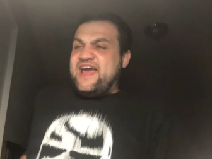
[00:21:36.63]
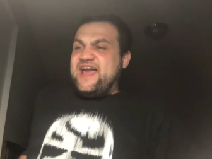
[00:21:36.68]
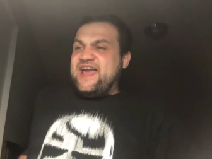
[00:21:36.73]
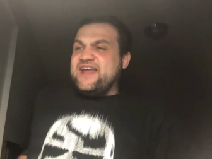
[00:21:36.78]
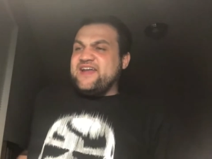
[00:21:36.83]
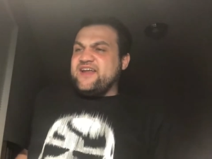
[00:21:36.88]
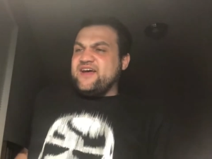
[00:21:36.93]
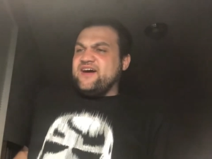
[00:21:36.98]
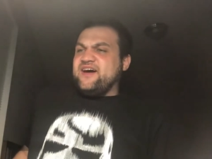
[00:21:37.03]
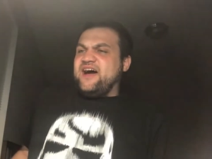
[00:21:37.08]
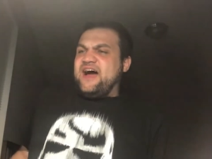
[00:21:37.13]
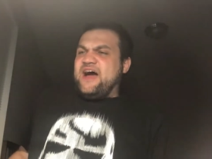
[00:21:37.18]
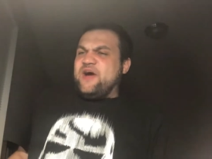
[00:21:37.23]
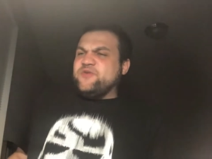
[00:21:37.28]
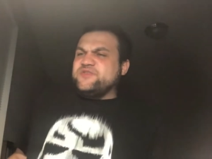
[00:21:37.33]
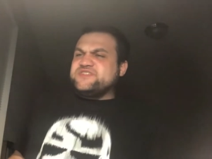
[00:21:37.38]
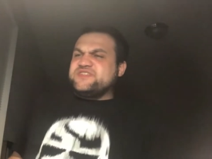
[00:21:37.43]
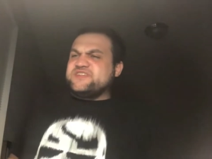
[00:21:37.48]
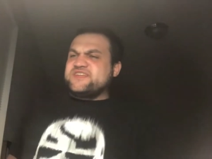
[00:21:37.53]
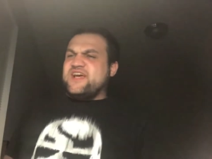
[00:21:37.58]
And uh, I
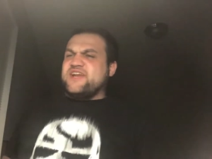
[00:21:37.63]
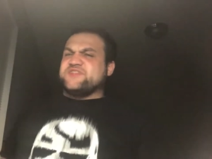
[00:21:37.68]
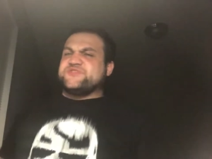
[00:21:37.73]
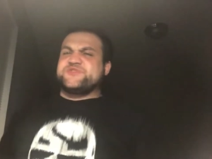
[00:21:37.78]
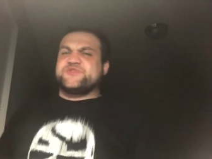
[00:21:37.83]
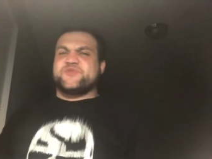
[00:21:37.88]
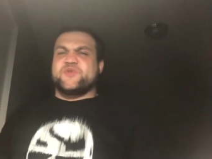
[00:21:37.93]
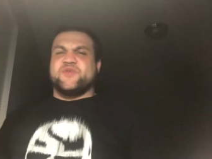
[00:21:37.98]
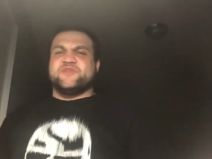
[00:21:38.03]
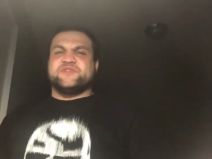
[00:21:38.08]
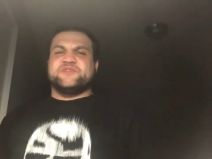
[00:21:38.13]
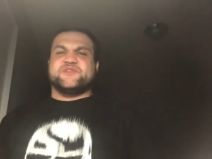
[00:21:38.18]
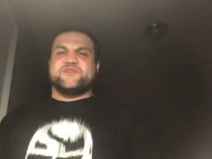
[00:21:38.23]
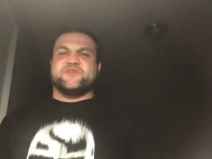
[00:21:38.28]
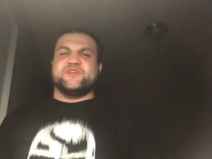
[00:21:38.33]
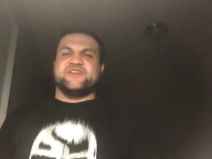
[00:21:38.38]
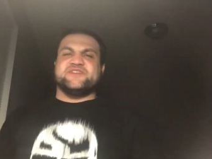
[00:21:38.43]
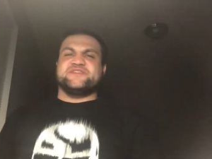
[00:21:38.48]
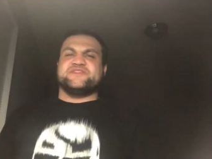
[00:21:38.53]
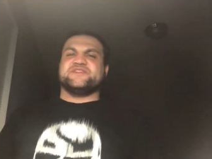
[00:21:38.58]
was just kind of scrolling
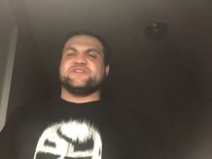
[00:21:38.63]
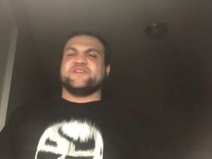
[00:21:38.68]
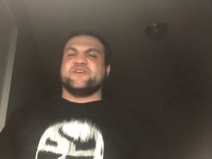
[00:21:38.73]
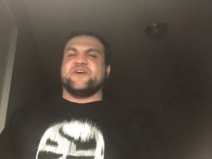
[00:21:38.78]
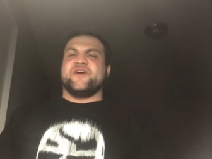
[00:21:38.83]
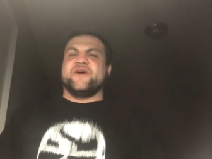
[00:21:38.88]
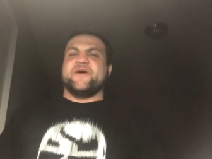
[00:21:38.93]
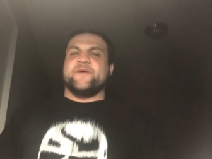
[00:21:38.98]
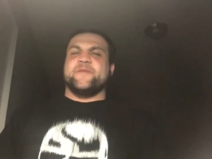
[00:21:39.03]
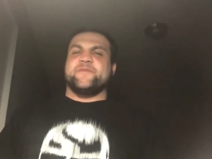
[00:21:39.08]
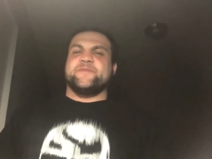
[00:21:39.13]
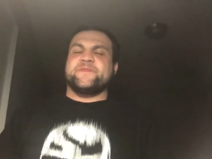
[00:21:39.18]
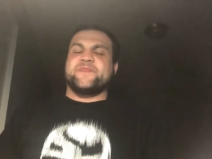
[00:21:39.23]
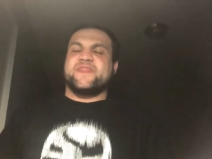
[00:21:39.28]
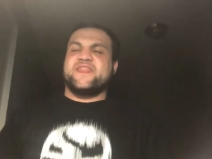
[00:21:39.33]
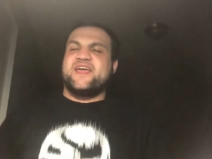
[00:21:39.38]
through Instagram,